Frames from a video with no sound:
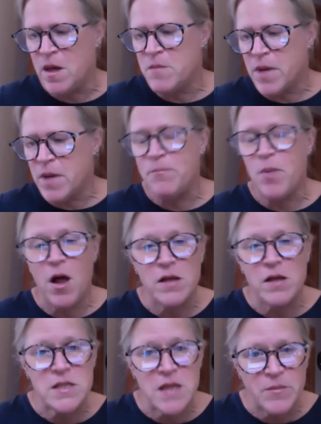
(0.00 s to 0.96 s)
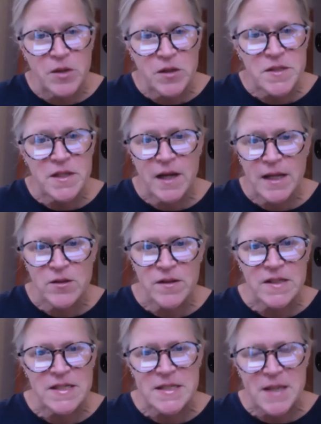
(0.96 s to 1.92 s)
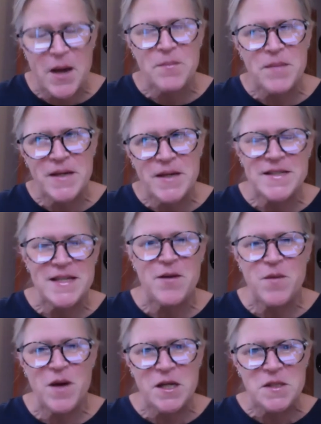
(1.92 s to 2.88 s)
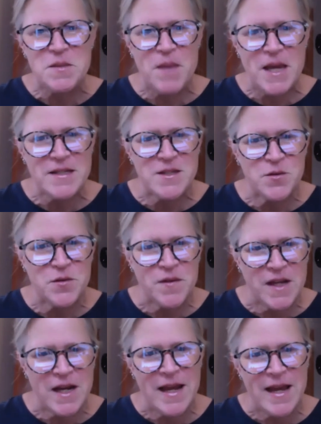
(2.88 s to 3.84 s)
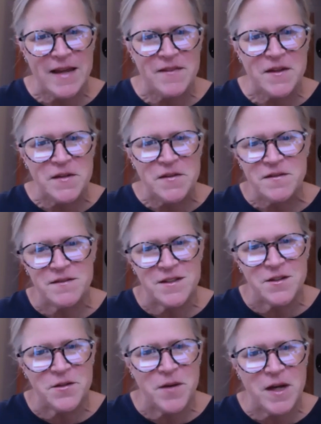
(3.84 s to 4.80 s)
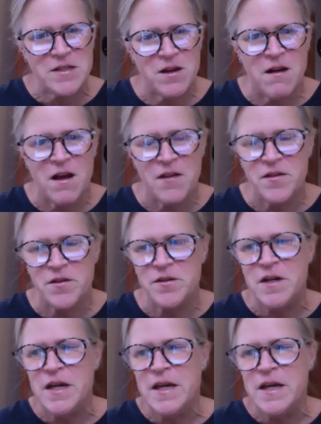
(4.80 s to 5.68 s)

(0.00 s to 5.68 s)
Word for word: by Paul Summers, and I looked this up because I wanted to make certain that I had the, the correct author.